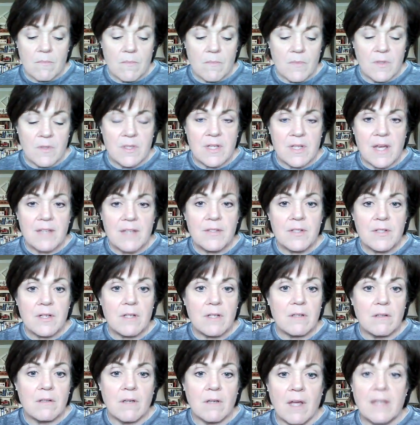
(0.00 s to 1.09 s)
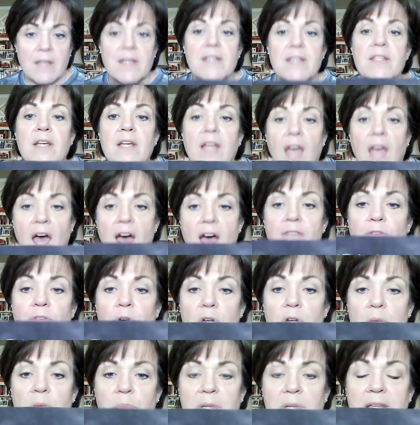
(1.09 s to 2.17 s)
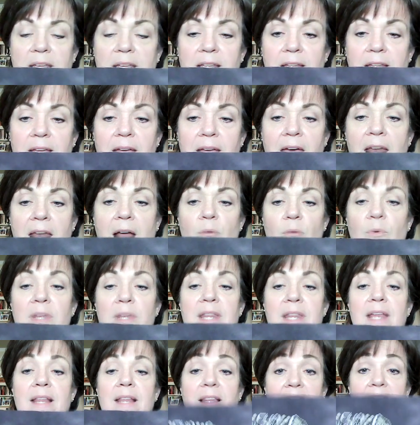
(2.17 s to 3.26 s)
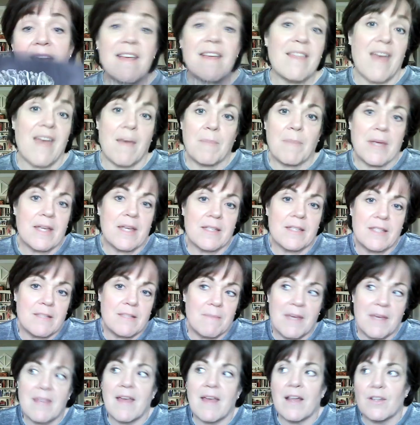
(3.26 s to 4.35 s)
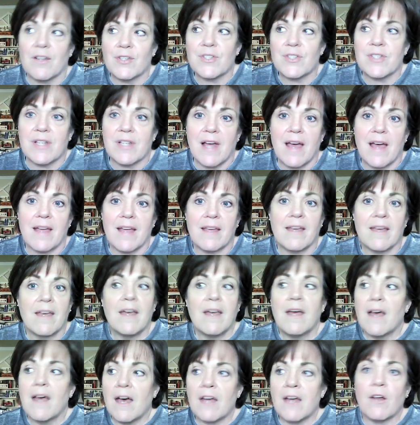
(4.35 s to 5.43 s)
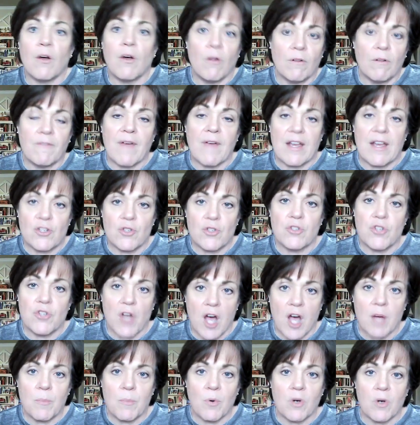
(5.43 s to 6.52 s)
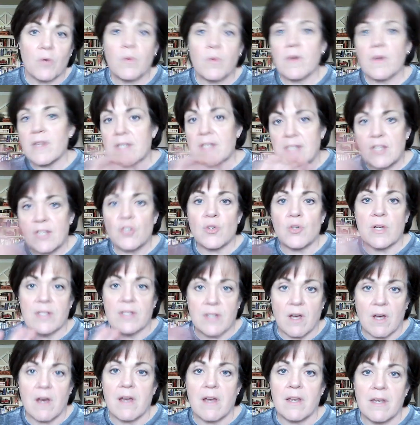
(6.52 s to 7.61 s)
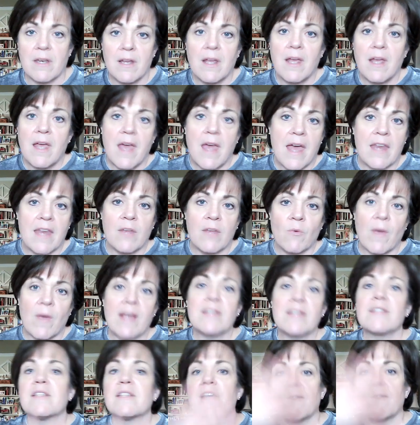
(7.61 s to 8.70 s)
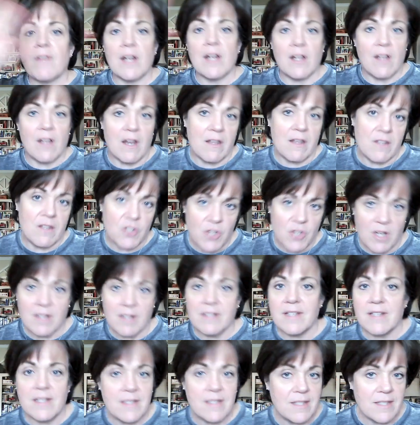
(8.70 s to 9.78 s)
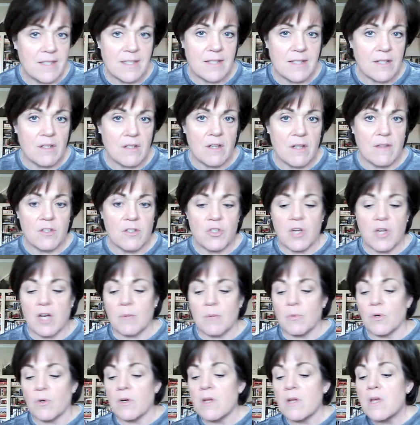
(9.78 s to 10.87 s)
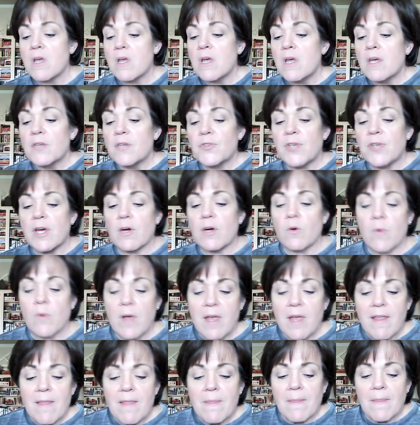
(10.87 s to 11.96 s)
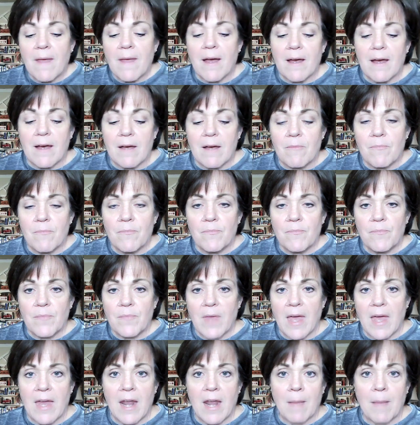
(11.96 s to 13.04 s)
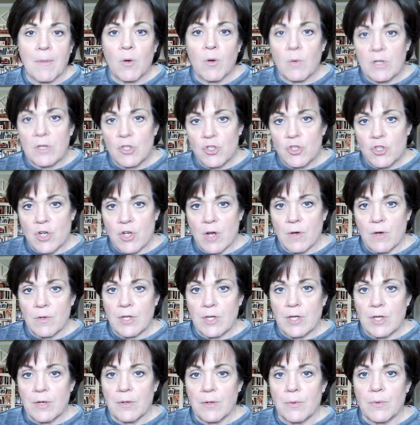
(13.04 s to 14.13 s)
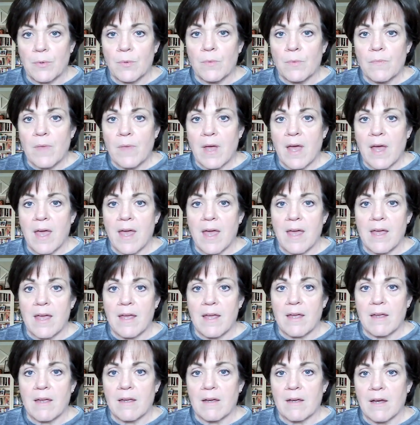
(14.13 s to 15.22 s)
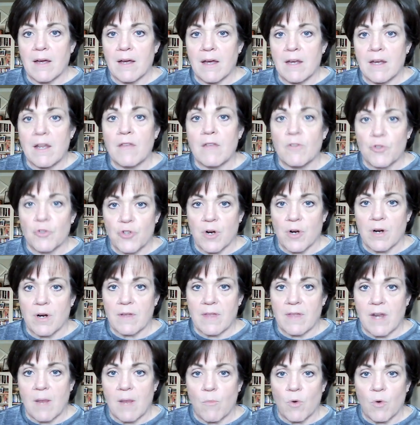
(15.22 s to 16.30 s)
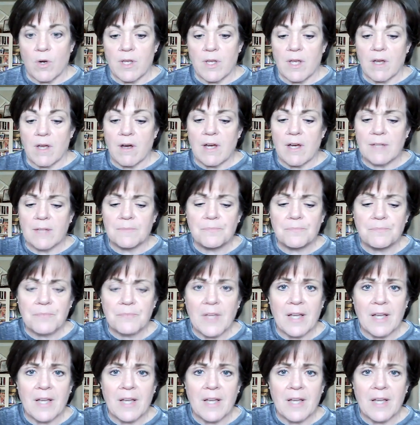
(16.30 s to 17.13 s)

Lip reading: doesn't cover completely, and I really like that, because to me that looks like an old-fashioned chalkboard where the teacher has gone and erased stuff, and a lot of the chalk dust is still on the chalkboard. So and I'm going to show you another chart that I'm working on a